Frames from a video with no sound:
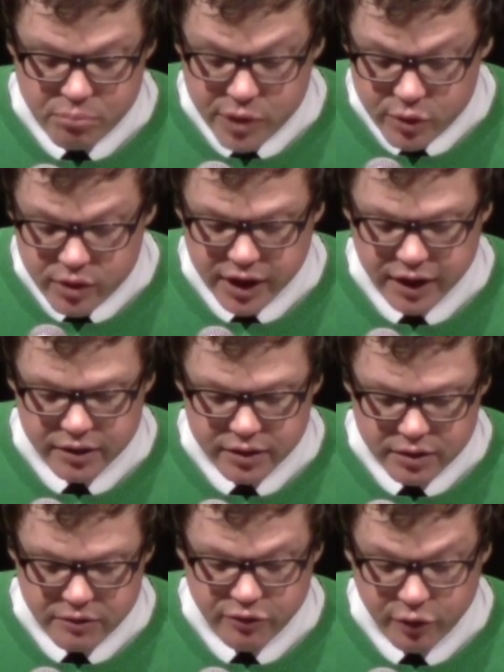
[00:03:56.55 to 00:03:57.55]
muting it
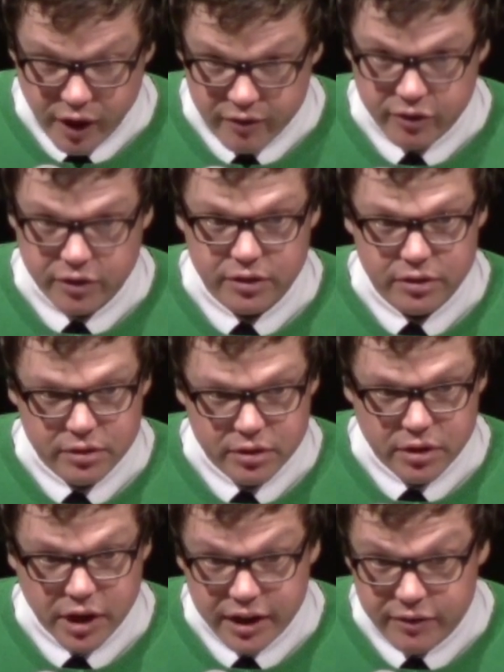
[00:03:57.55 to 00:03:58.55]
forever,
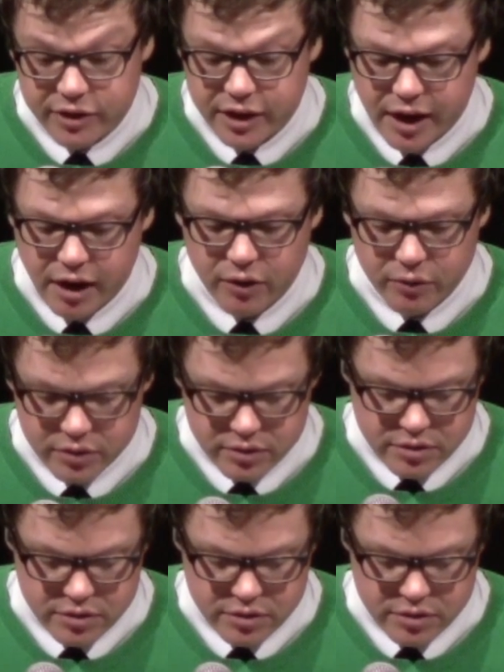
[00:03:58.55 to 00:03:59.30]
and even now.